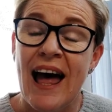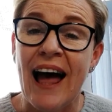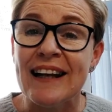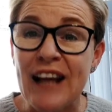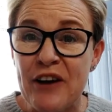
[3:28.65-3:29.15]

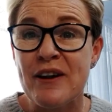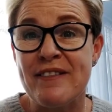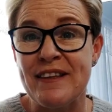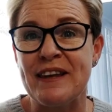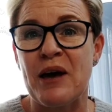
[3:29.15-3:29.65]
and only
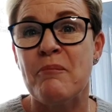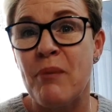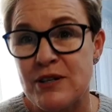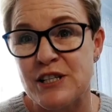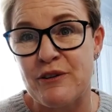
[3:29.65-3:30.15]
thinking
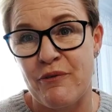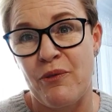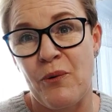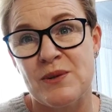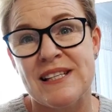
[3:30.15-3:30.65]
positive
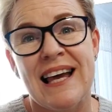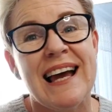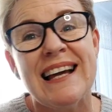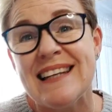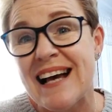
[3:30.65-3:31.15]
thoughts
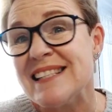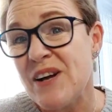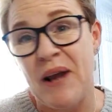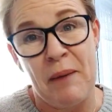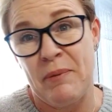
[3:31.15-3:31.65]
does
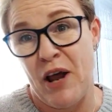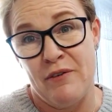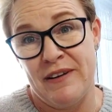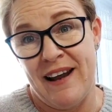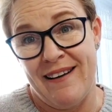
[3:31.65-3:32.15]
not happen
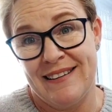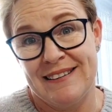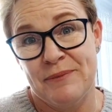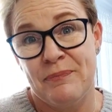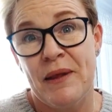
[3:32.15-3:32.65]
overnight.